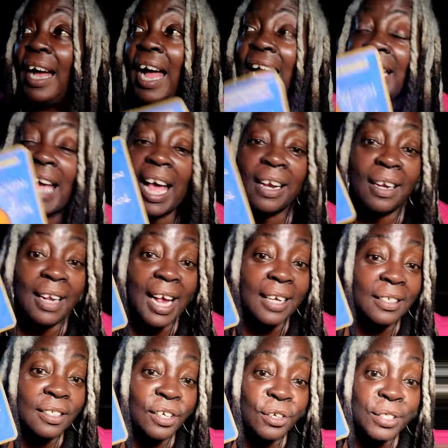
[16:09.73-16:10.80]
I
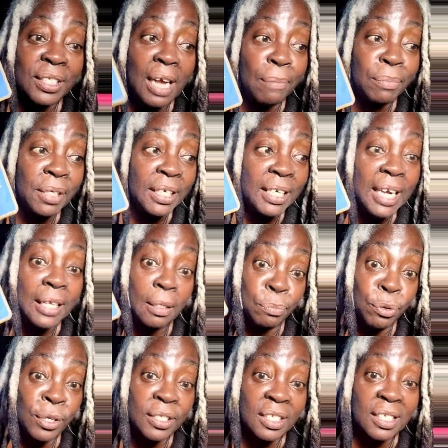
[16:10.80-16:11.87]
gotta stop looking at the
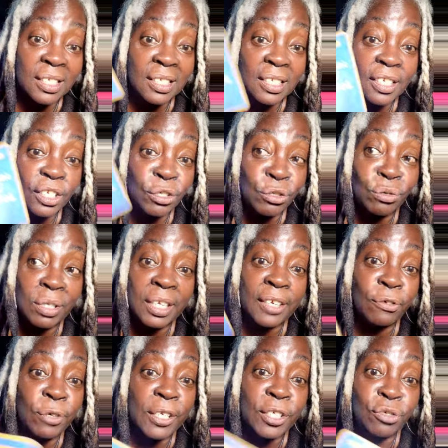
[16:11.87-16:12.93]
brothers and sisters who
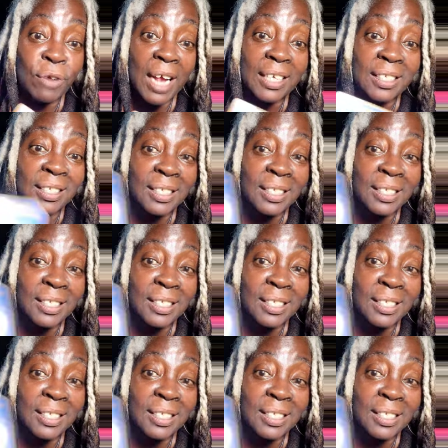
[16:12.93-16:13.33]
literally tried to